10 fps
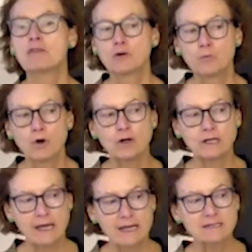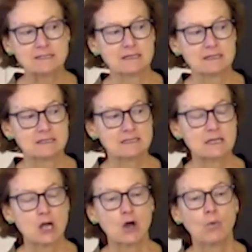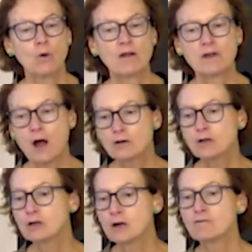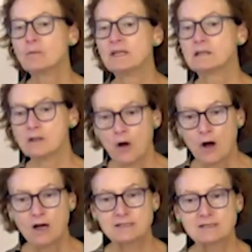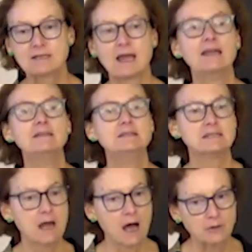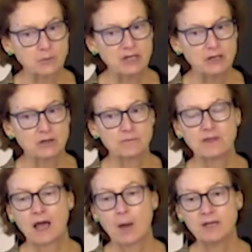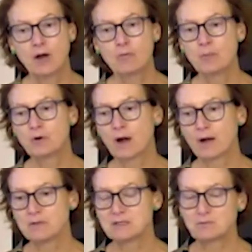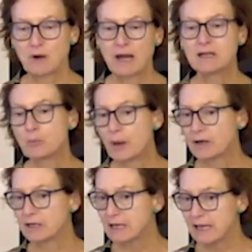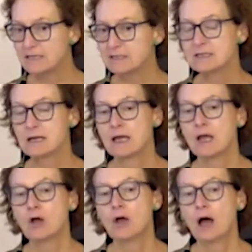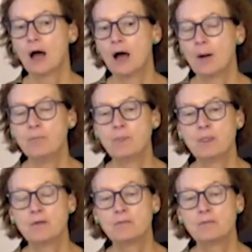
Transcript: there were cases where the Hong Kong government lost and did not appeal. I mean, I remember I was writing about a case um,